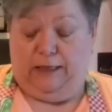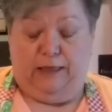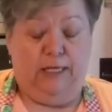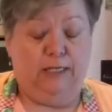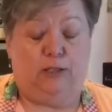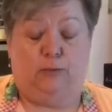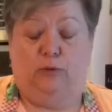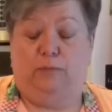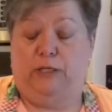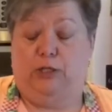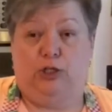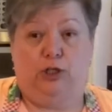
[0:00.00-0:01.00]
This would
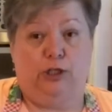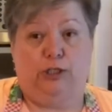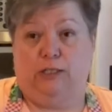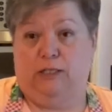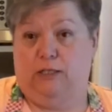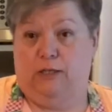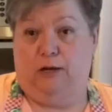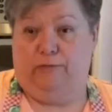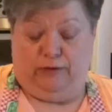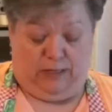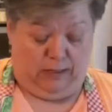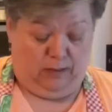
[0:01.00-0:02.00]
be just as
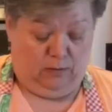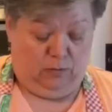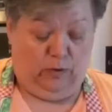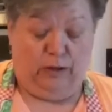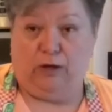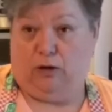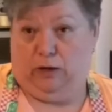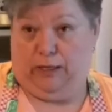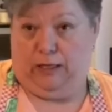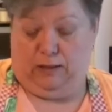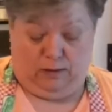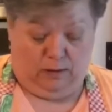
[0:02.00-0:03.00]
lovely with honey.